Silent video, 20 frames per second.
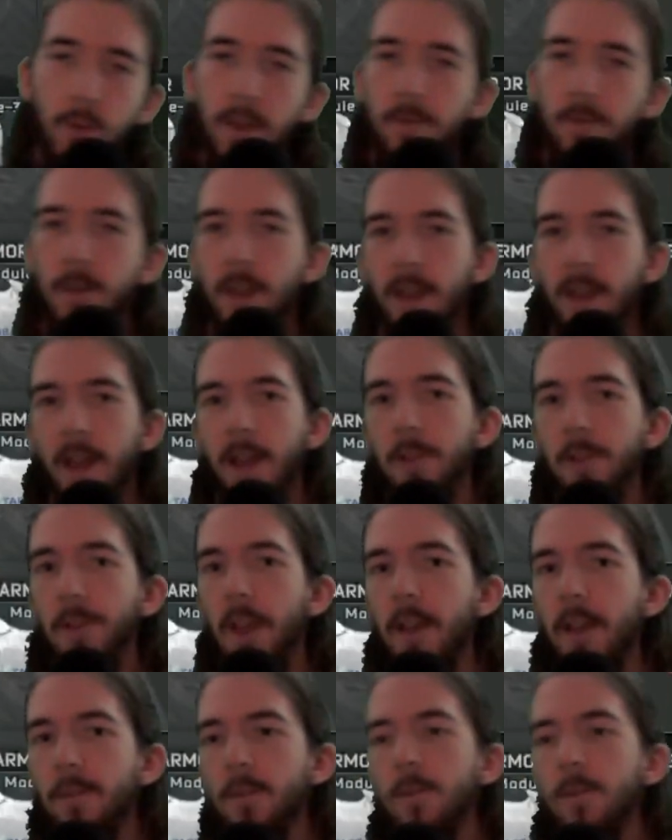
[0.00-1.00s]
AI
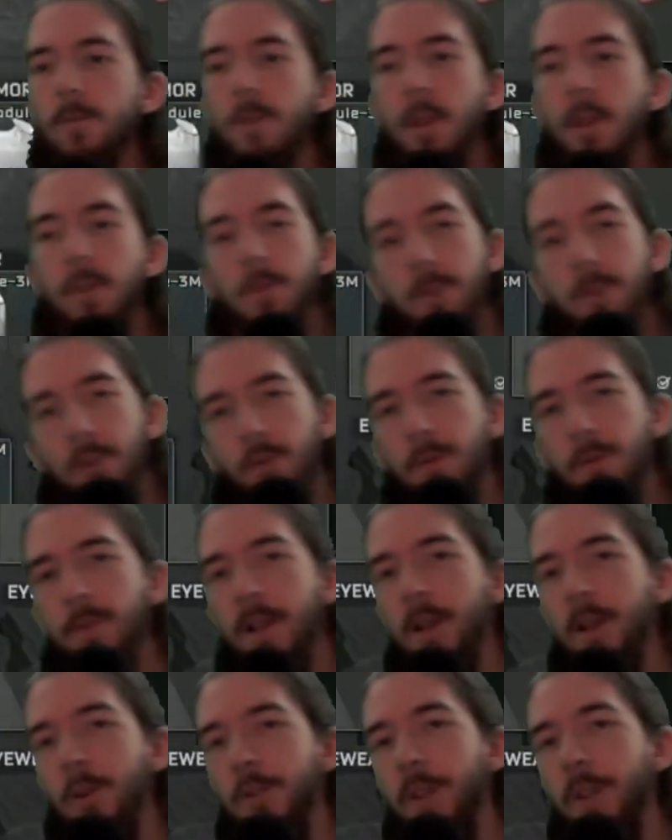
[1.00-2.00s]
Scavs. Not so much for
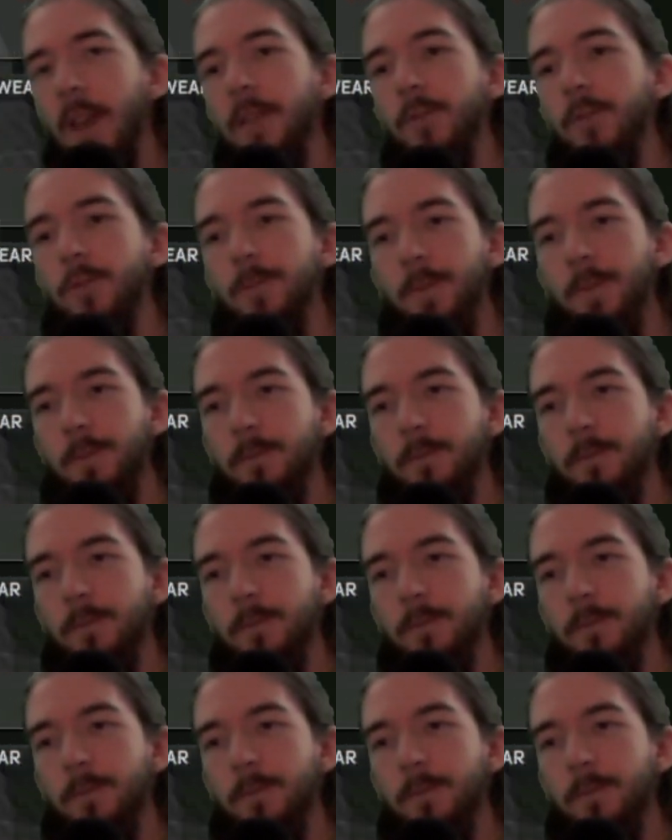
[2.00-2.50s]
player Scavs or